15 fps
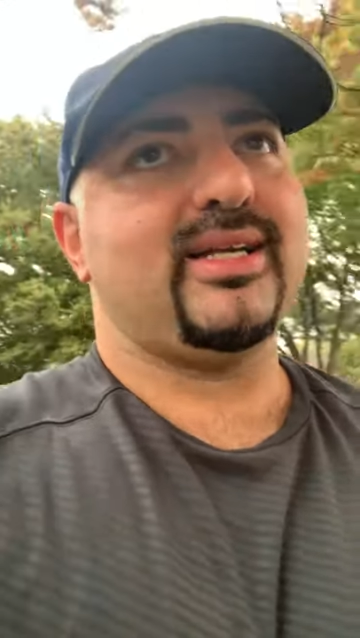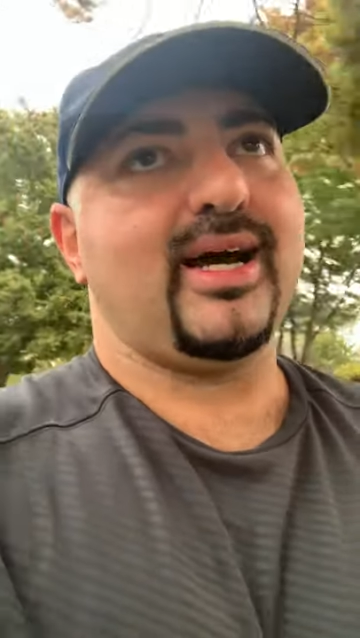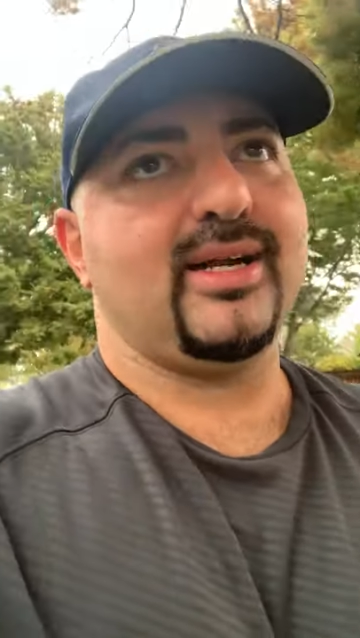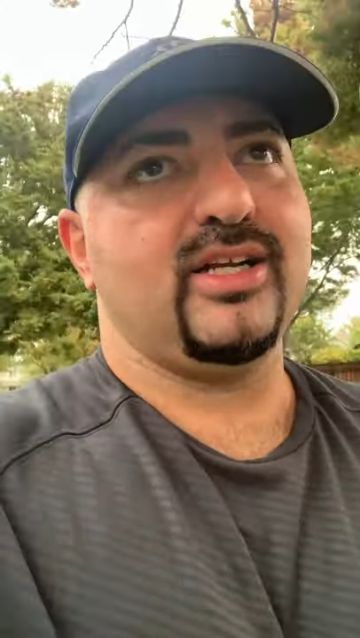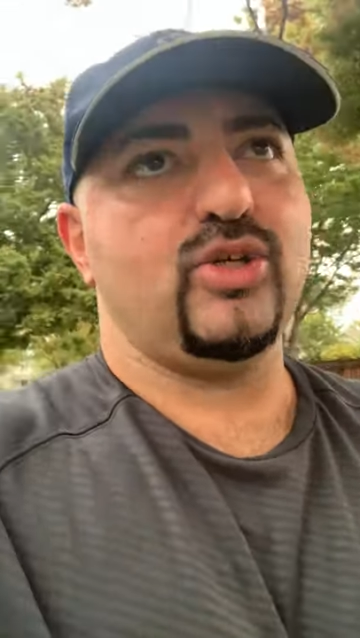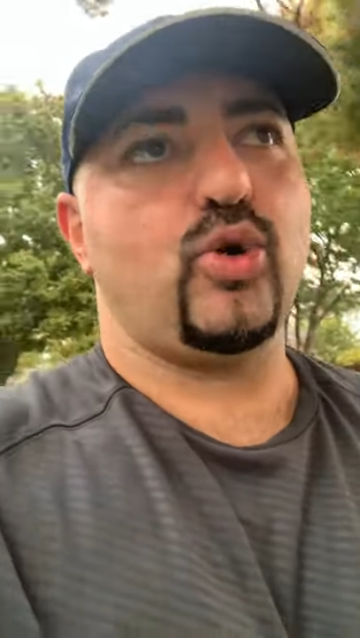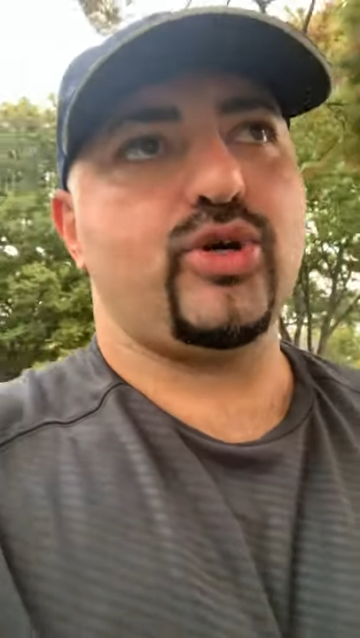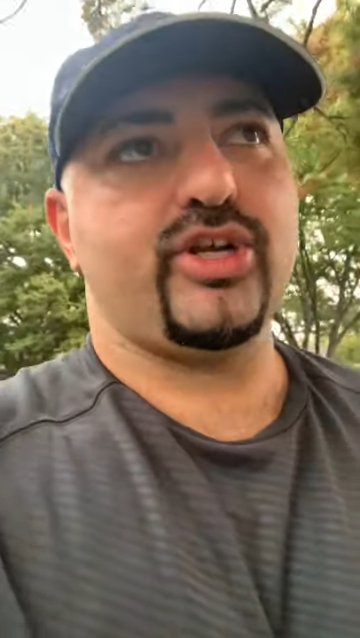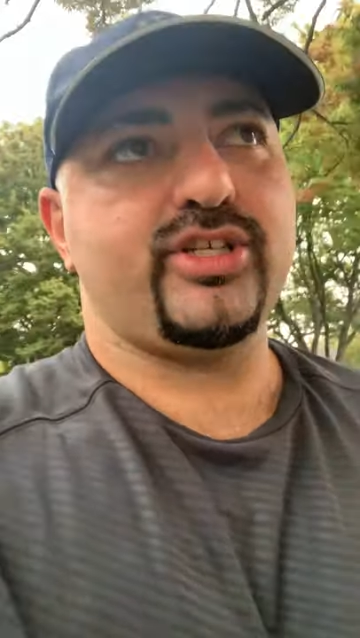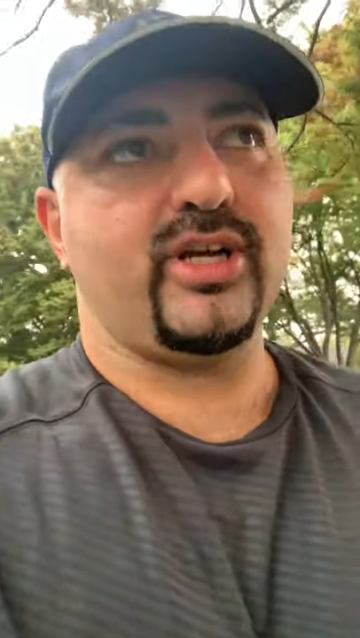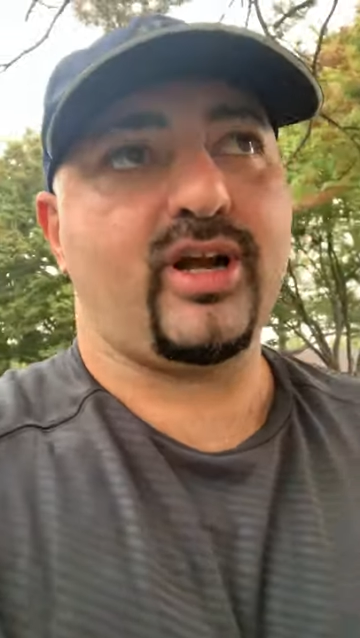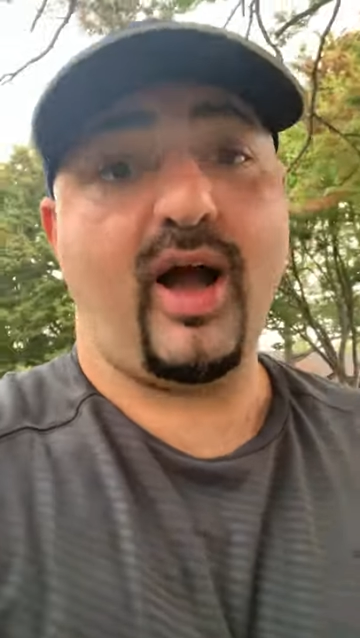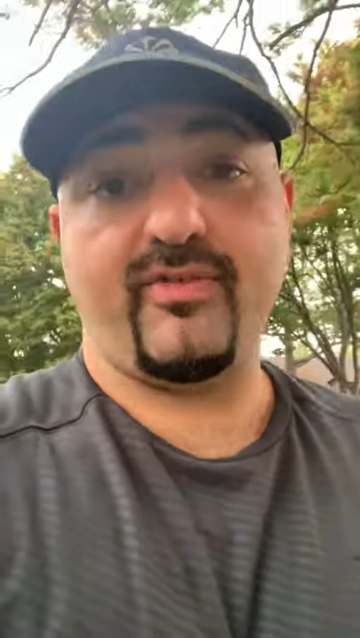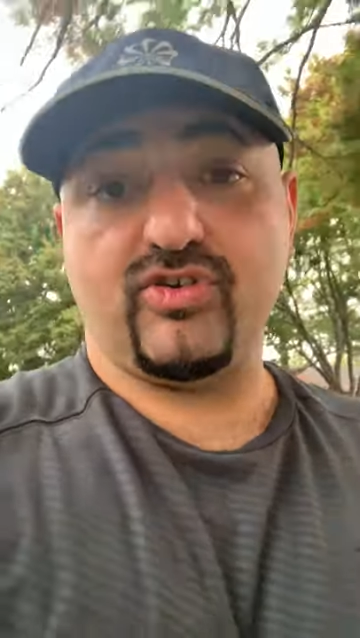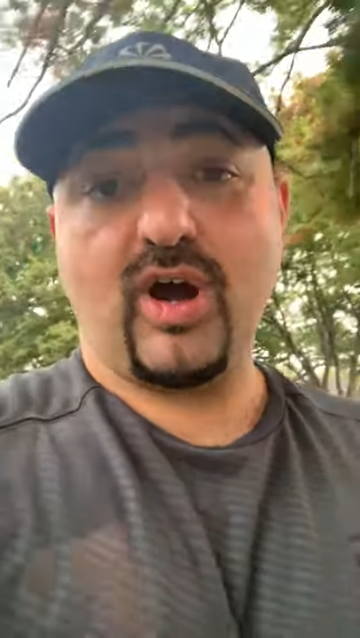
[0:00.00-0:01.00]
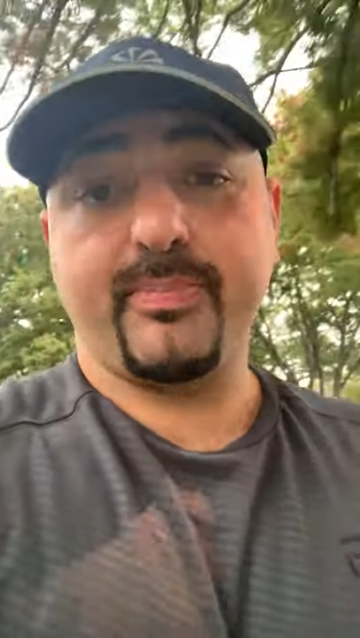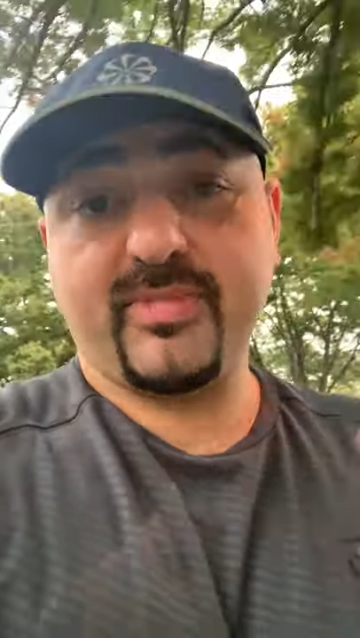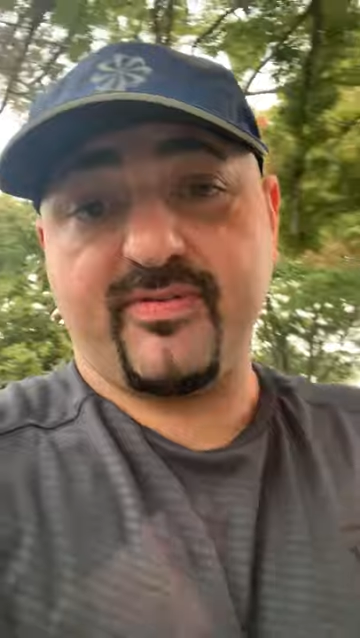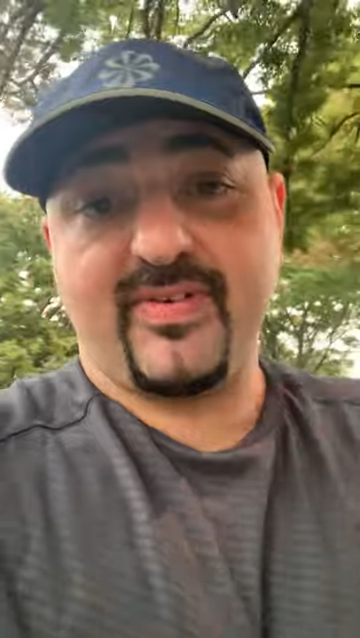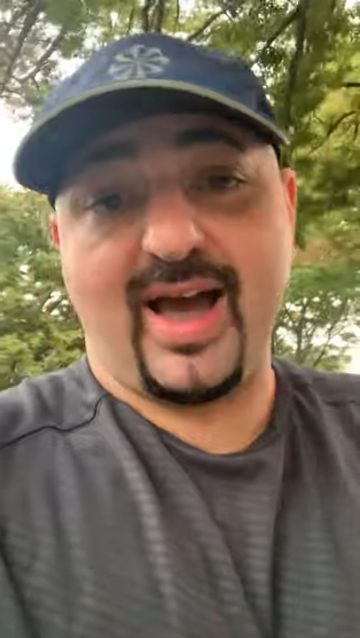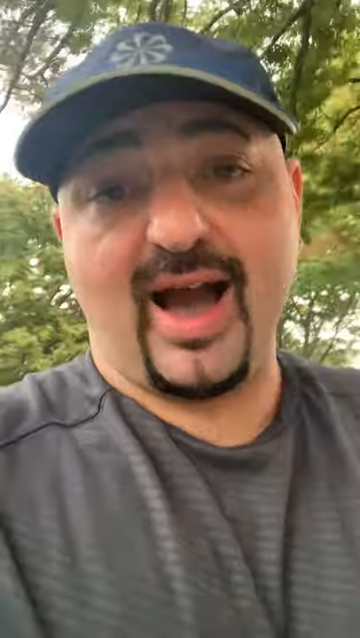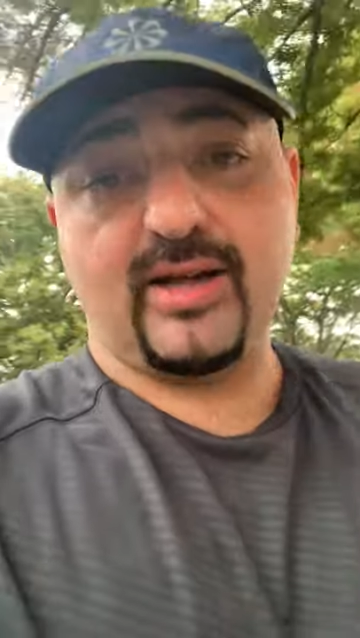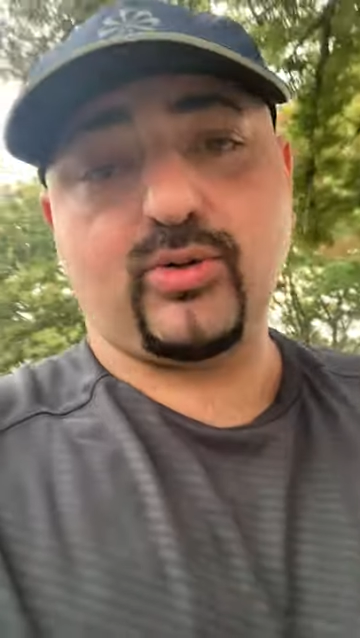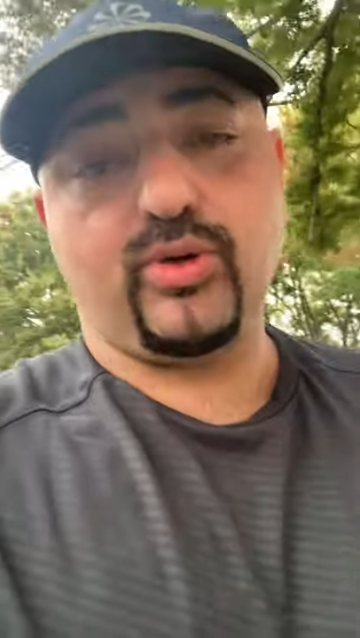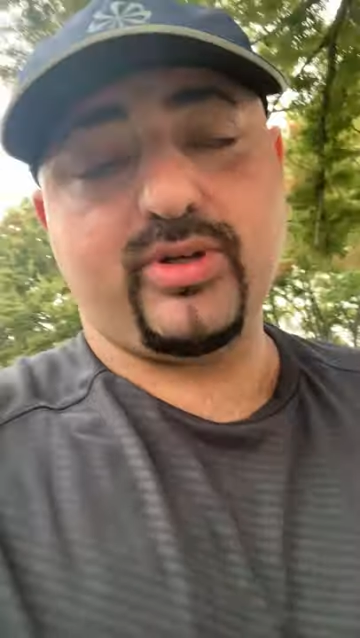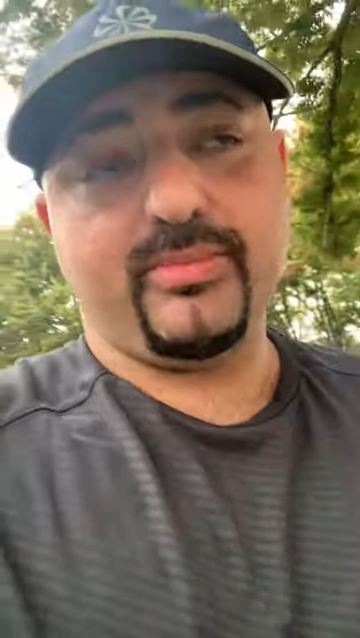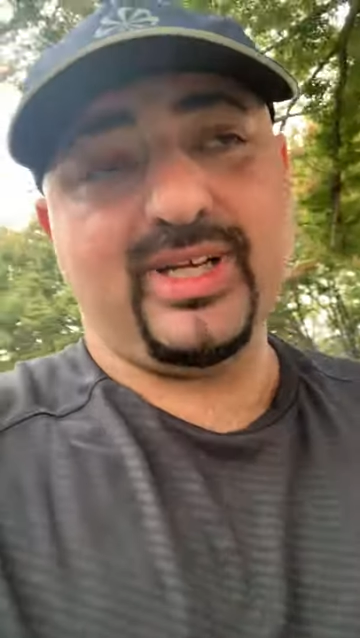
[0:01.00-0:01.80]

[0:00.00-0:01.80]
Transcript: that in order to cover up the fact or to